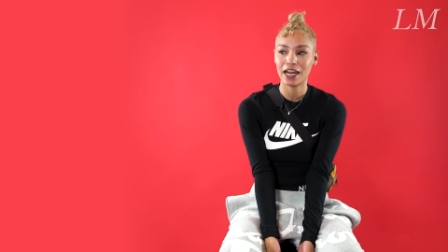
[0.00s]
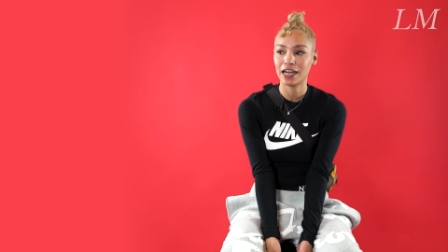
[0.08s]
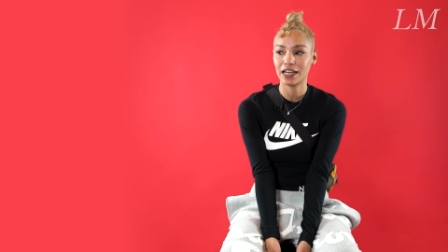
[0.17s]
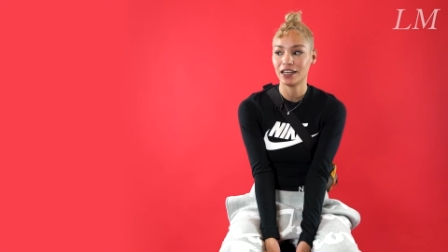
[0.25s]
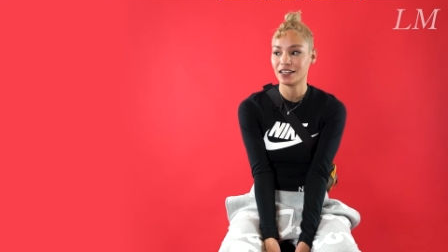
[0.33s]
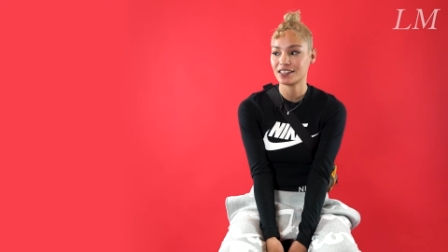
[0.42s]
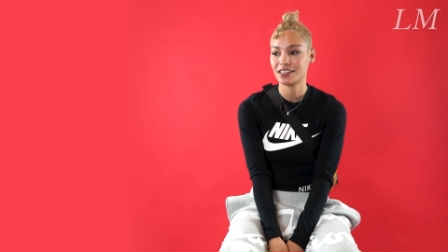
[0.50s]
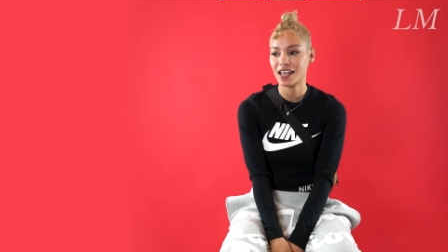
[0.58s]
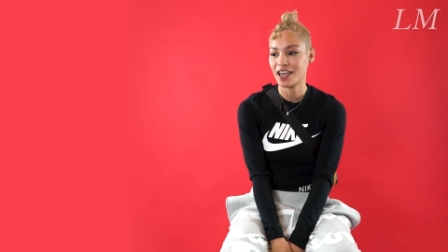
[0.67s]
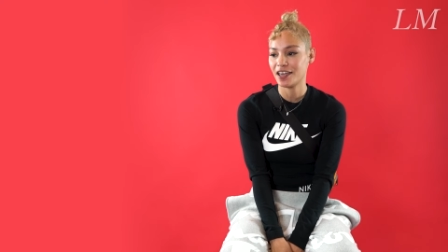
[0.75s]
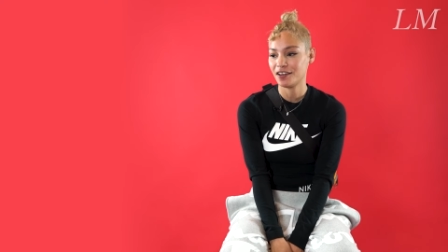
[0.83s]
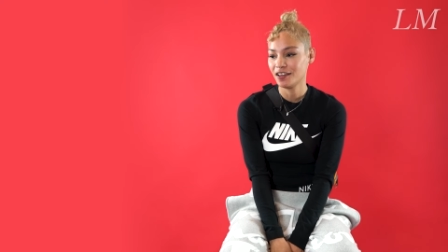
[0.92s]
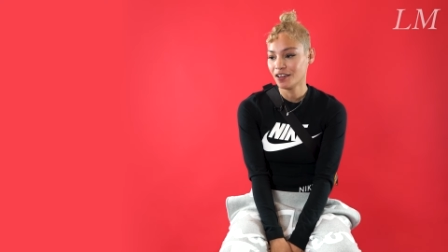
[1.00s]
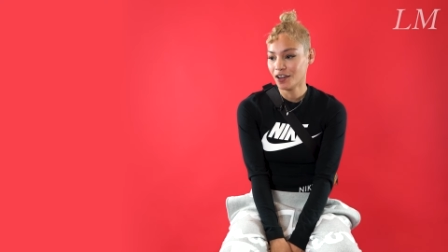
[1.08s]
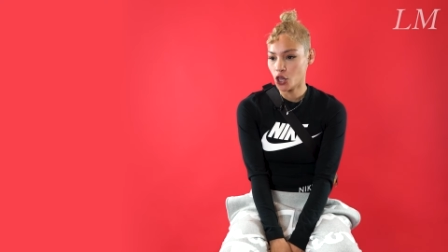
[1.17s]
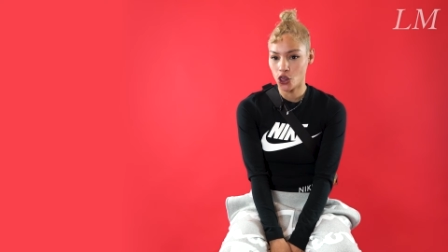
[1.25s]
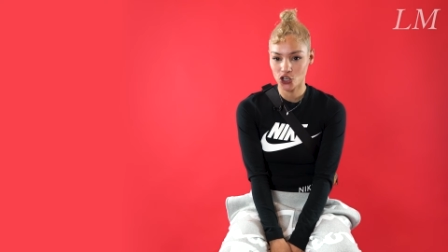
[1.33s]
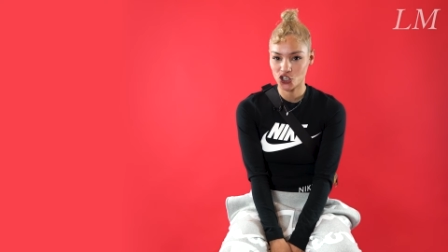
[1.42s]
It said,
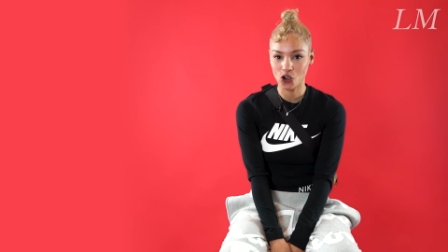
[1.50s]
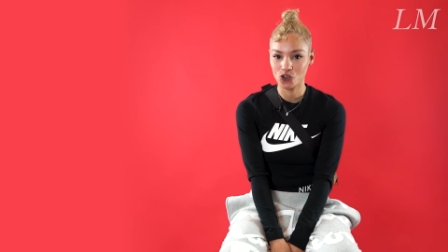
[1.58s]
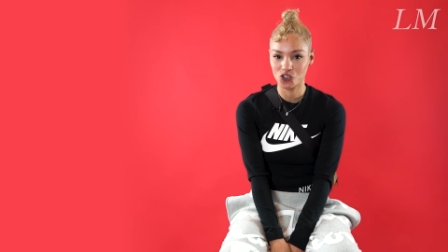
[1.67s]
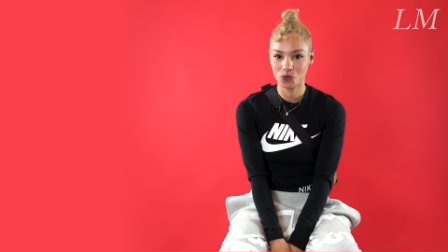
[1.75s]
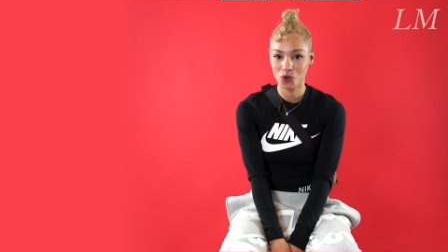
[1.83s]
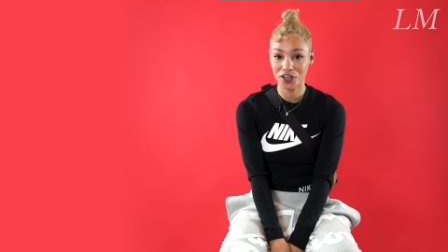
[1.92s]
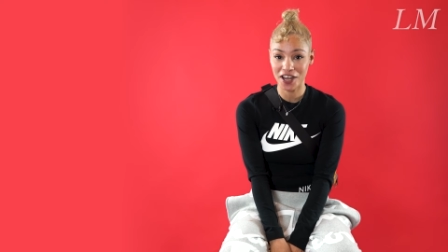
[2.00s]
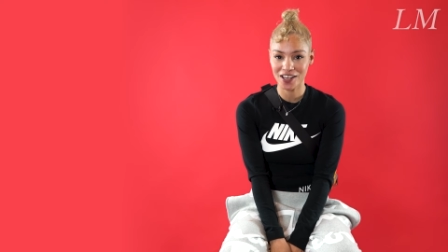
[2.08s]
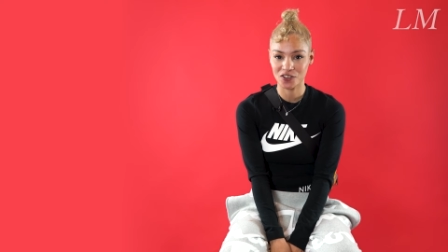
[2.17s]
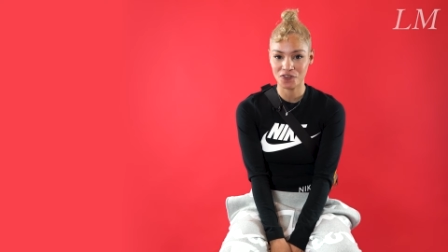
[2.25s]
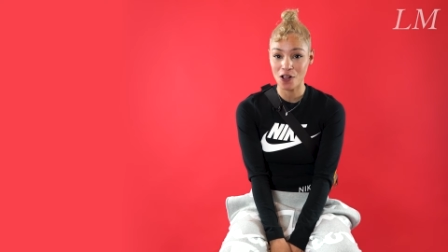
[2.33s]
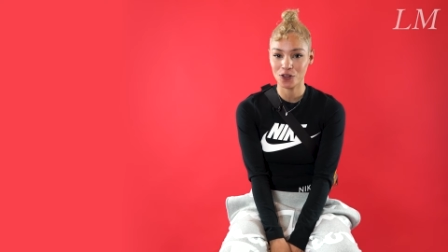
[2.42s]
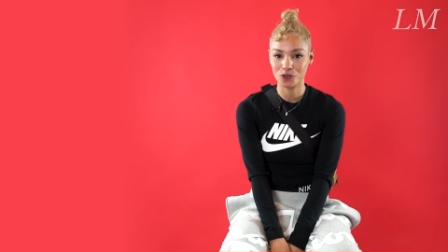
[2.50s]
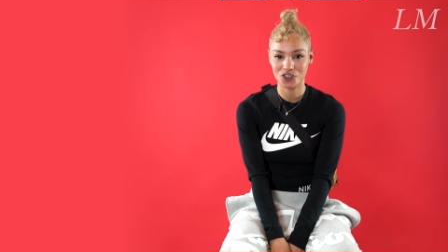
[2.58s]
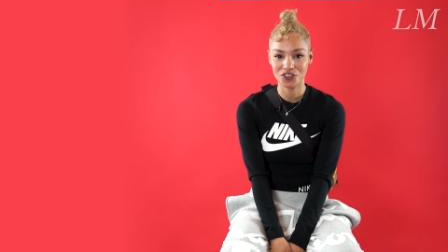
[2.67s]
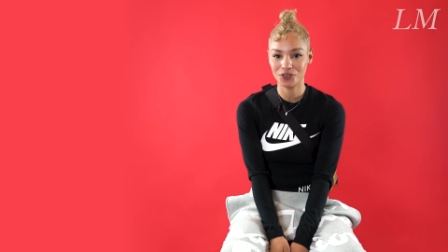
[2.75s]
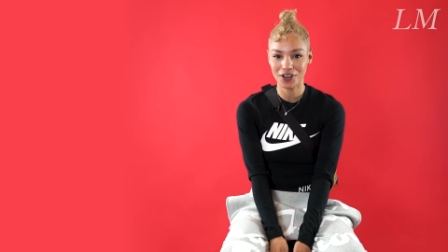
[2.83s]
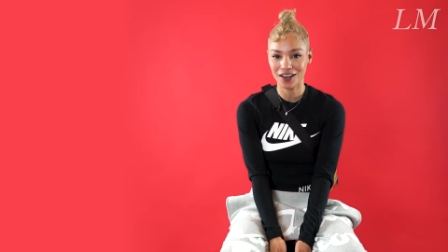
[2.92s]
"The chosen one has
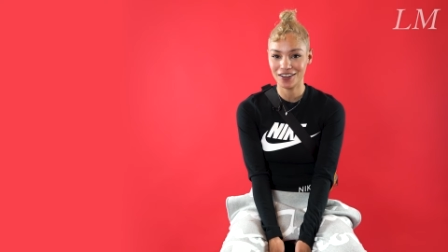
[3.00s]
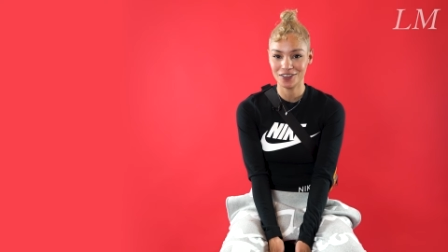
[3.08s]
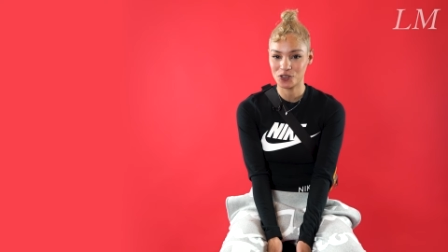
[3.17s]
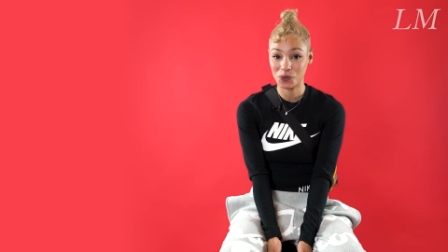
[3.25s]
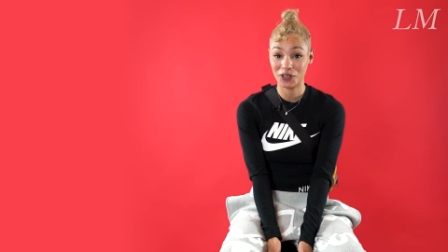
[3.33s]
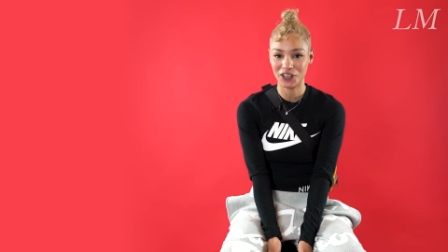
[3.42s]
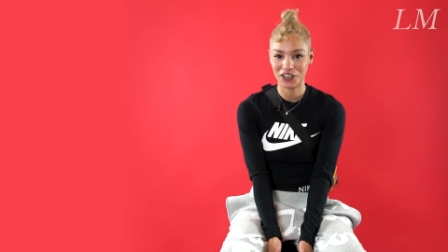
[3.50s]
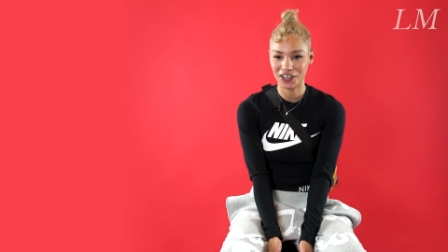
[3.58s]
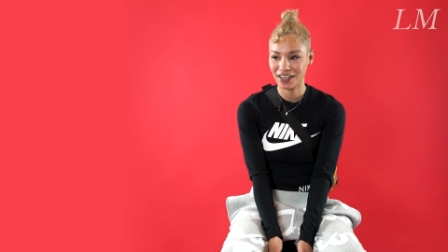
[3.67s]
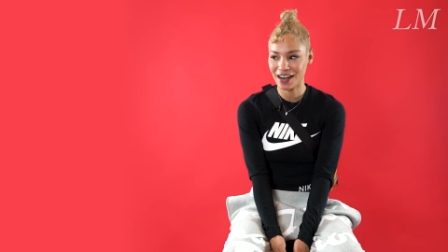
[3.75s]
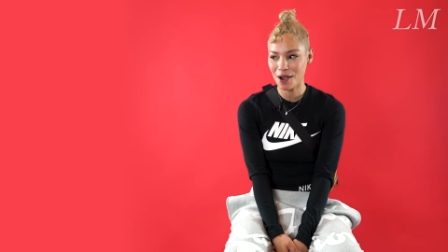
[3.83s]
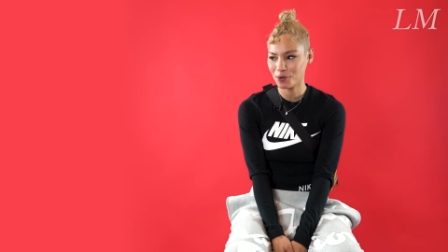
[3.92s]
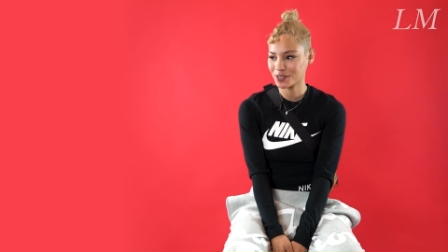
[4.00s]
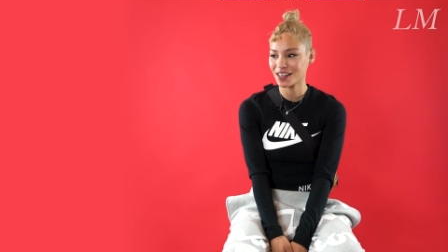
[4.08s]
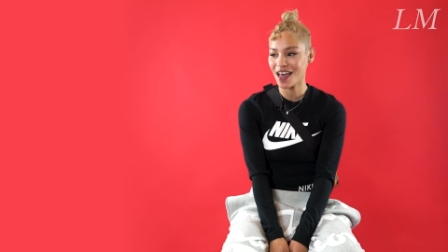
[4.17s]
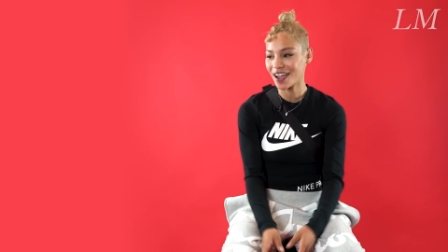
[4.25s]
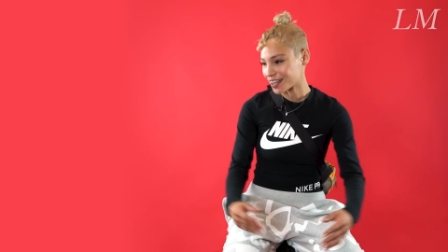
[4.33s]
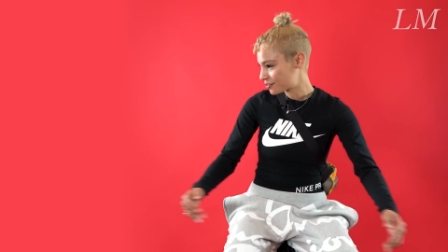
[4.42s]
followed you on Twitter," and I was
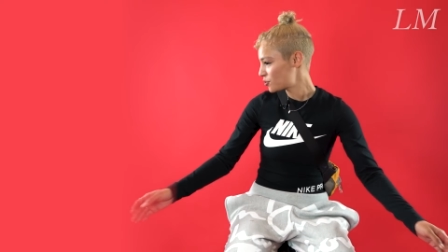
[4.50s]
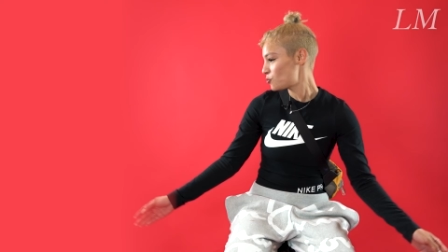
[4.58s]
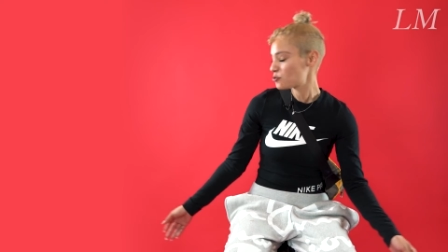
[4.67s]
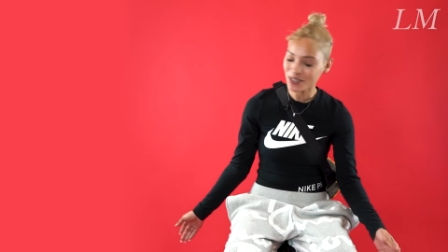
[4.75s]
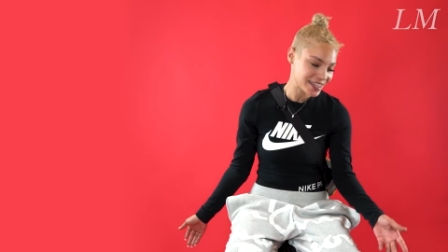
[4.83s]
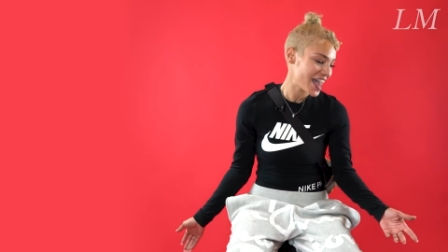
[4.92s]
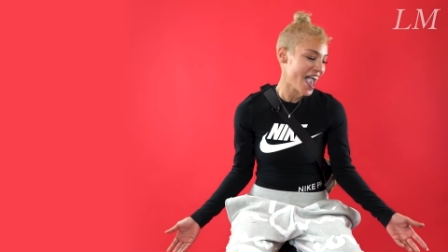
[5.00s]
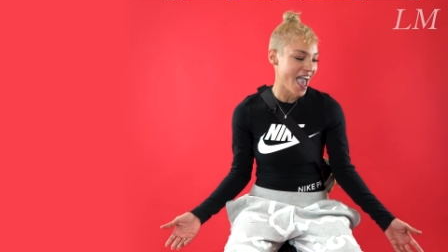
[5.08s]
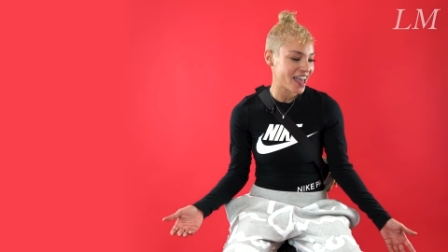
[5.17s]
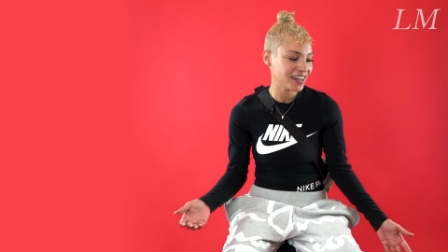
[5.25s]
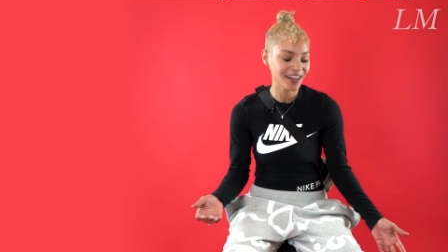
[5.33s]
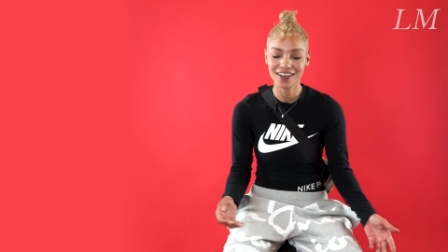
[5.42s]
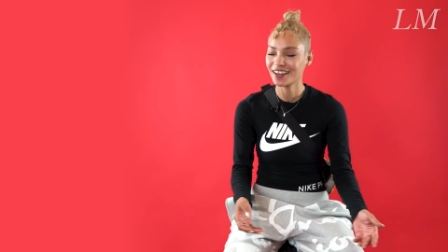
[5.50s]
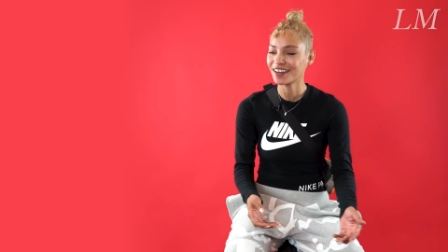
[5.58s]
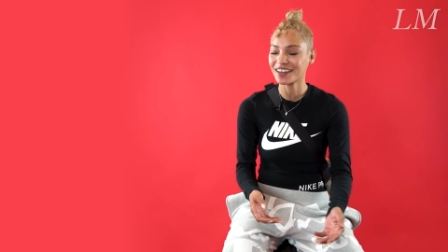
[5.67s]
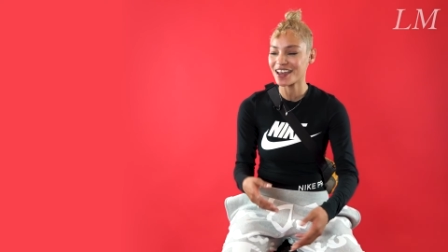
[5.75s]
like, "Who's that?